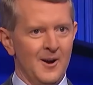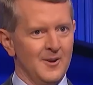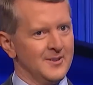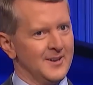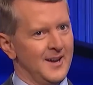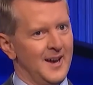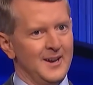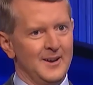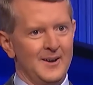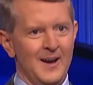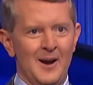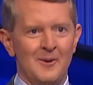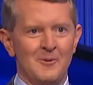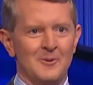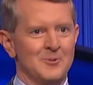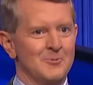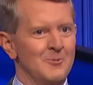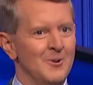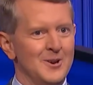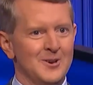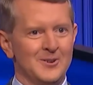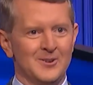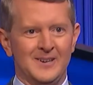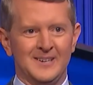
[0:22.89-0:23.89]
I was kind of, I was
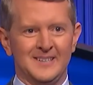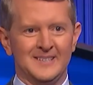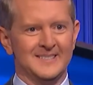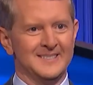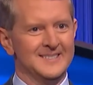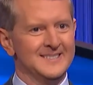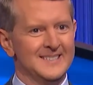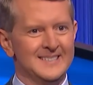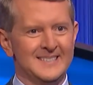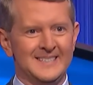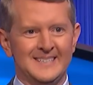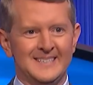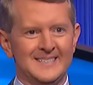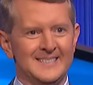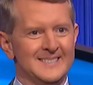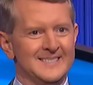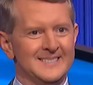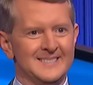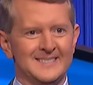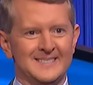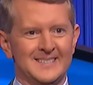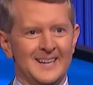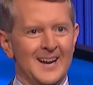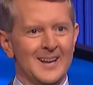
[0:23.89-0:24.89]
wondering,
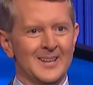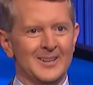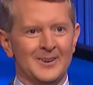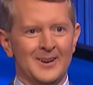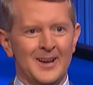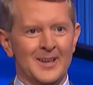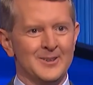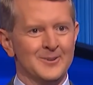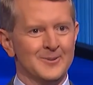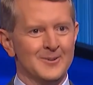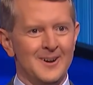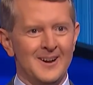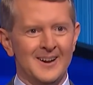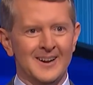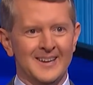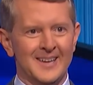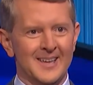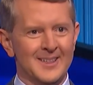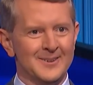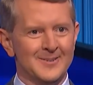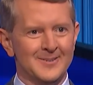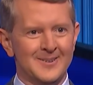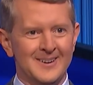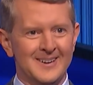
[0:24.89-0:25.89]
Tyler, guess a rock,
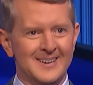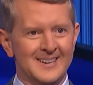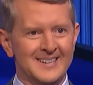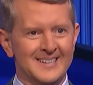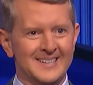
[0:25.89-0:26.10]
guess a rock.